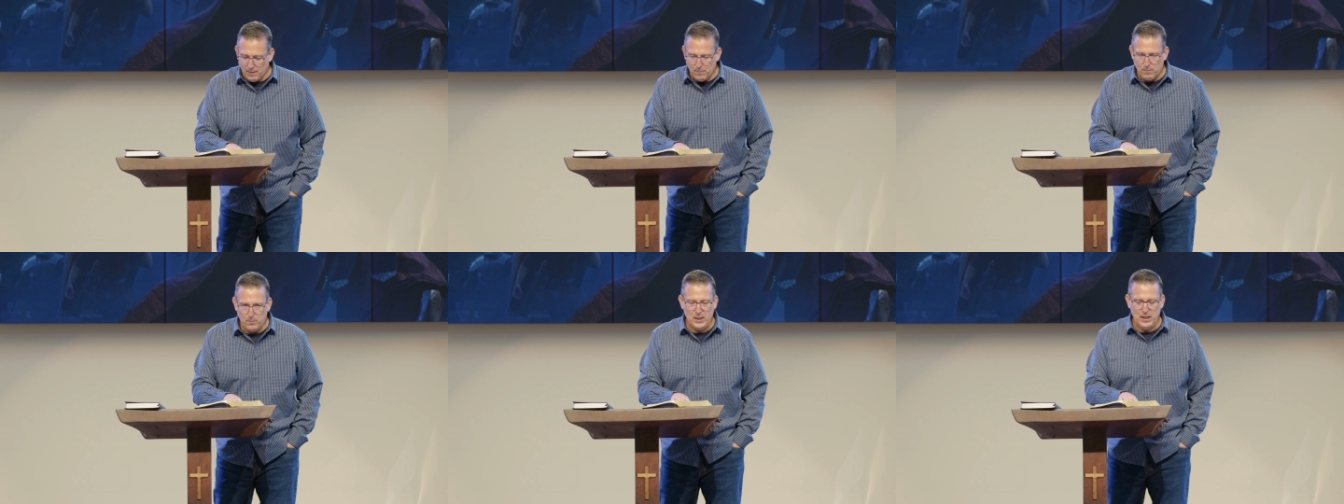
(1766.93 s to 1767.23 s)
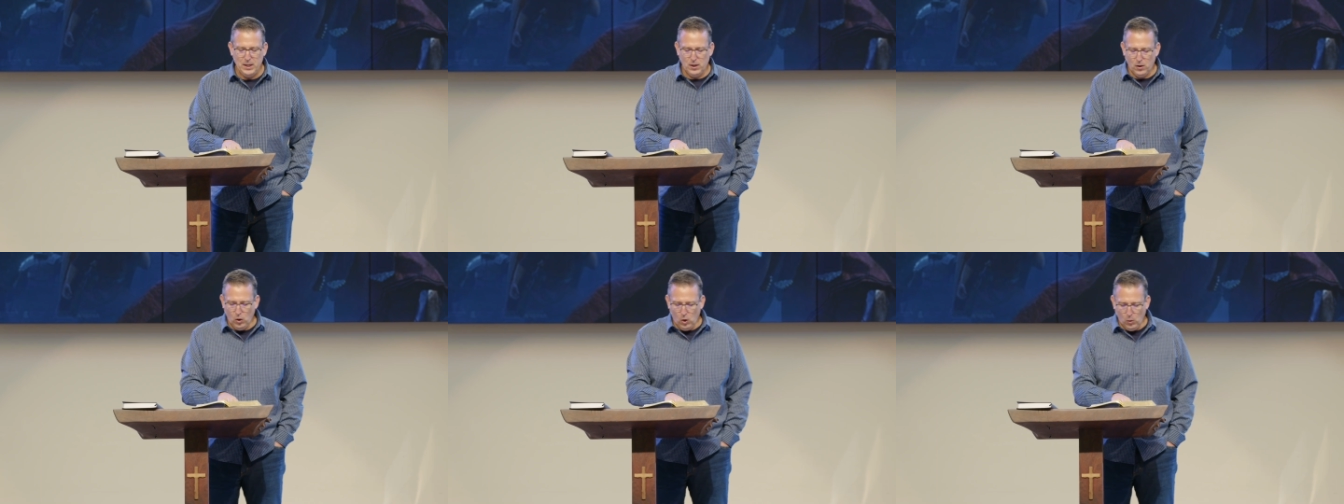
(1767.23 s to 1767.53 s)

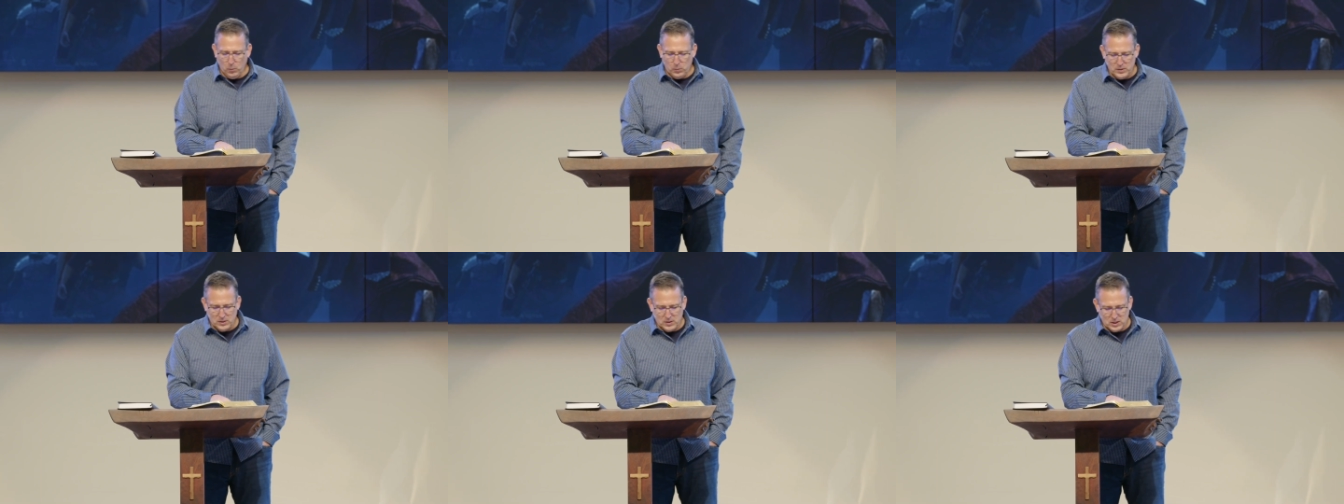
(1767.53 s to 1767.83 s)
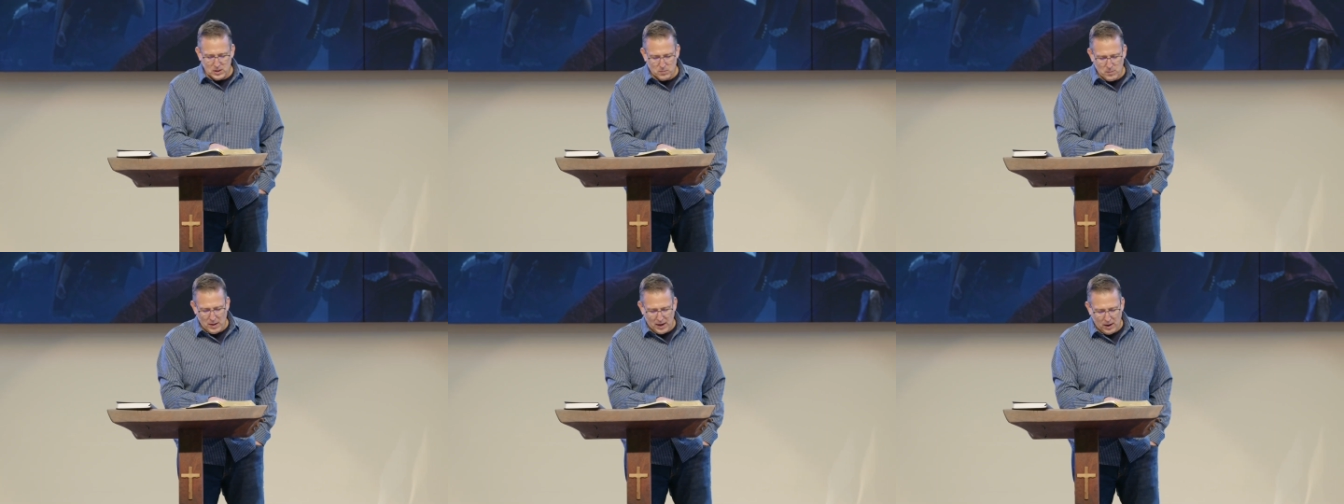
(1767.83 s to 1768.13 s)
Peter opens
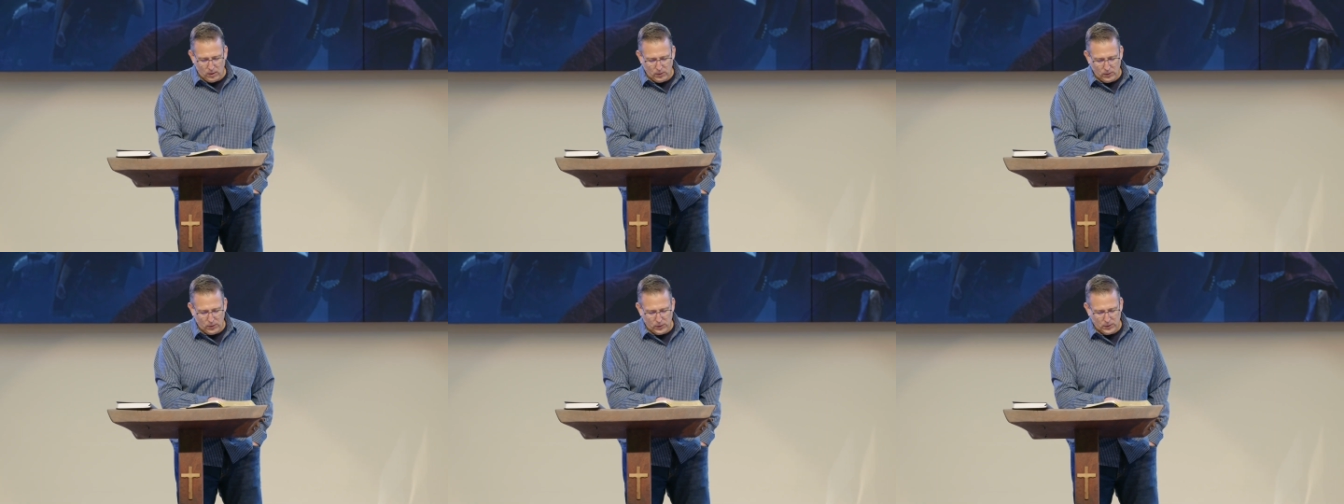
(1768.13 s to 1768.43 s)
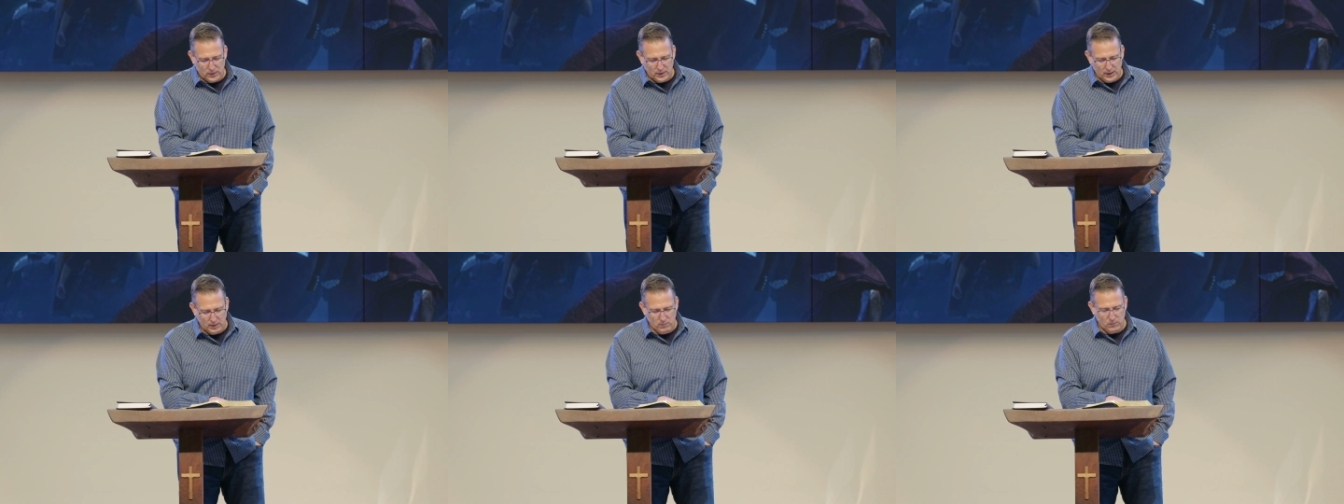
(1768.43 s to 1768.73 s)
his mouth
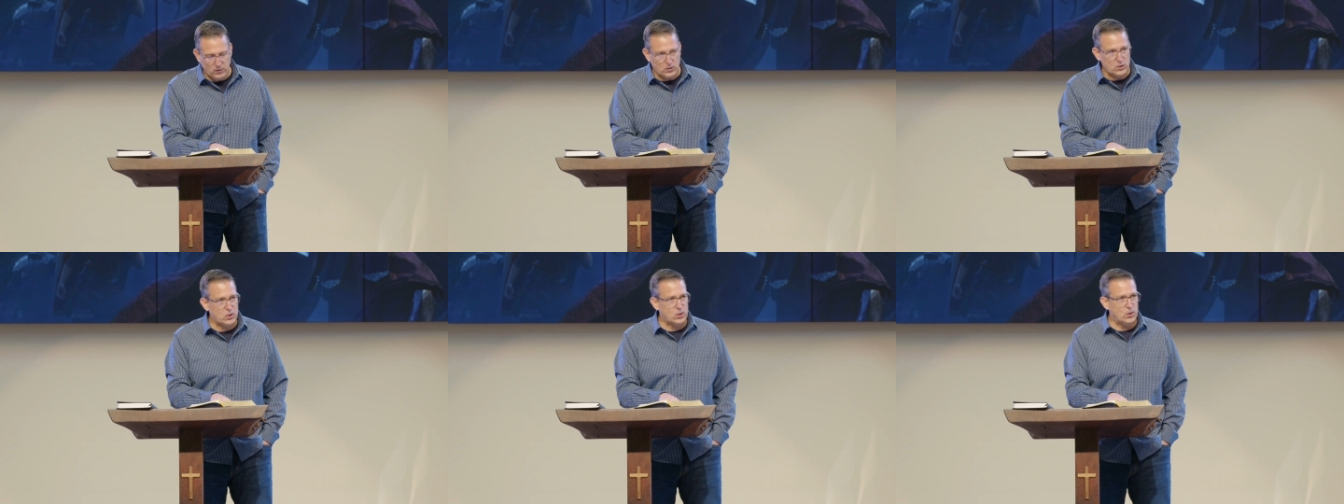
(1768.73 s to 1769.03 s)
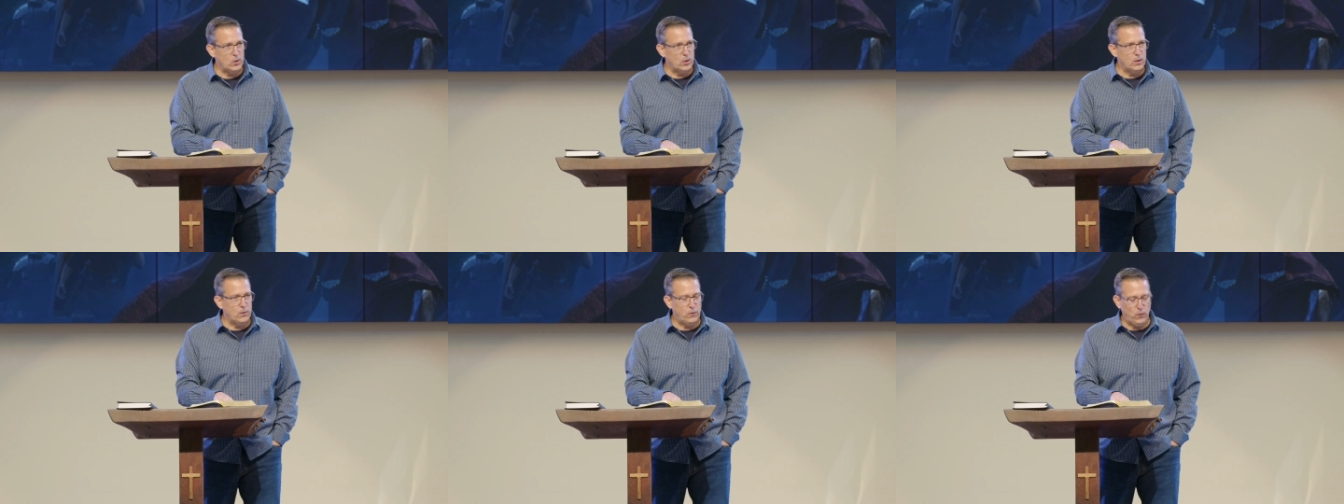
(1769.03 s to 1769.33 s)
and verse
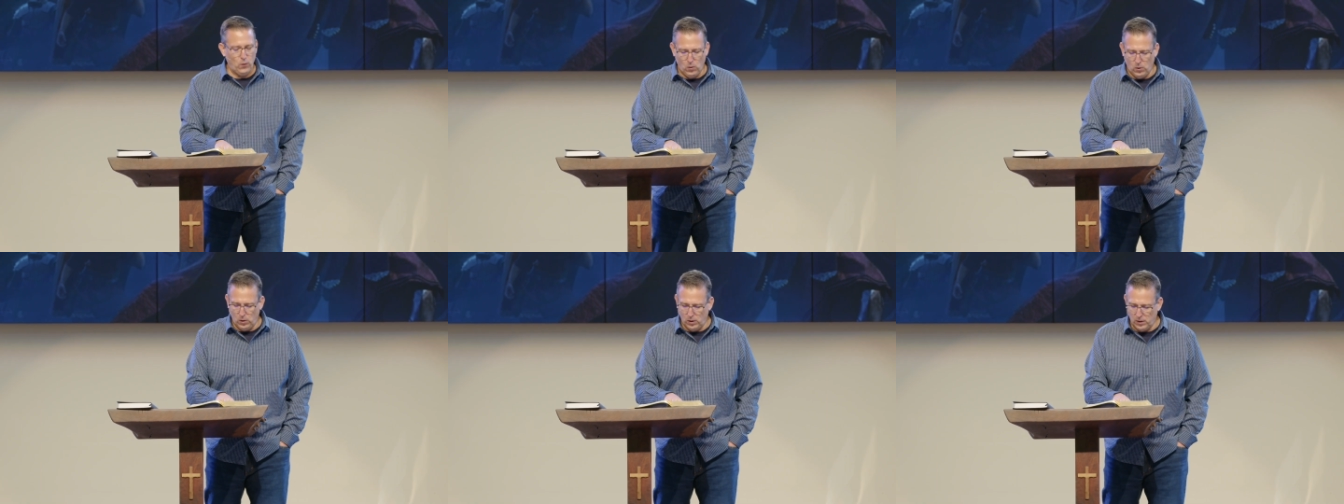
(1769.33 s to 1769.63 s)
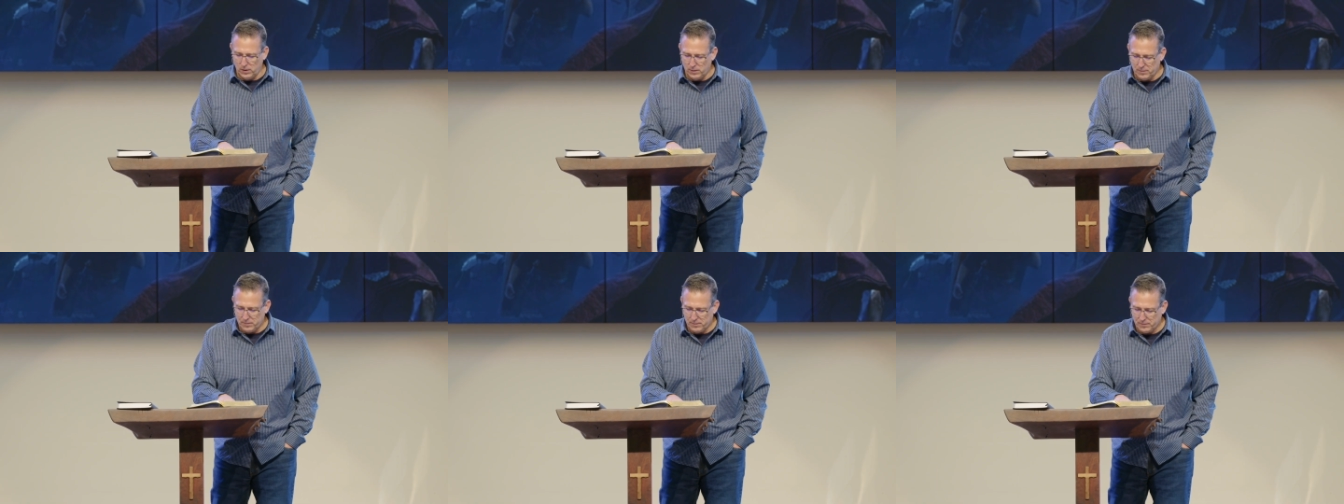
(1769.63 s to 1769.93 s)

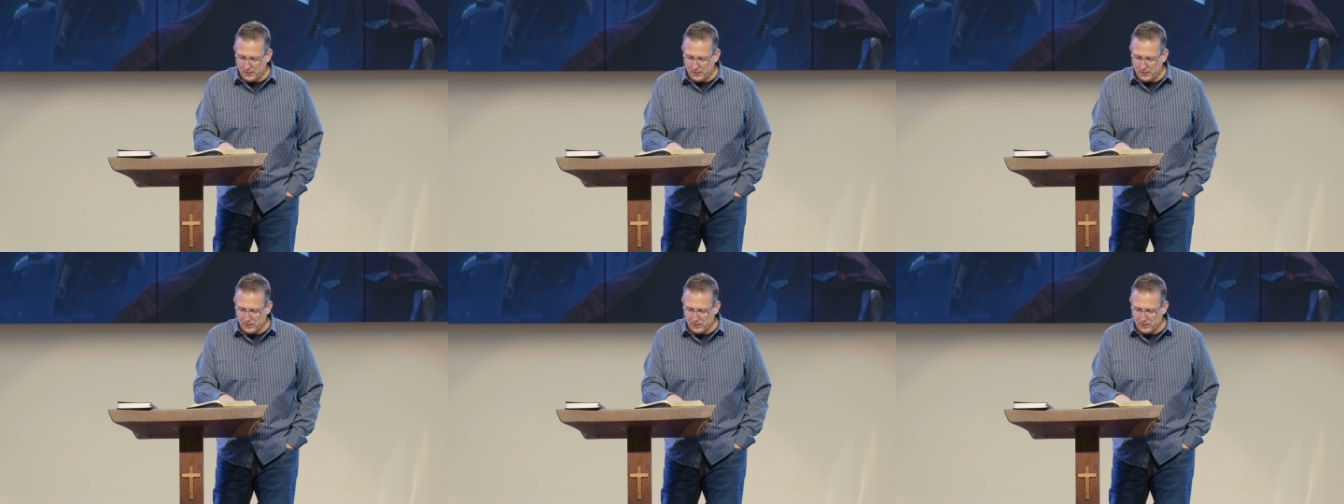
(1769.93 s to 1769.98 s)
34.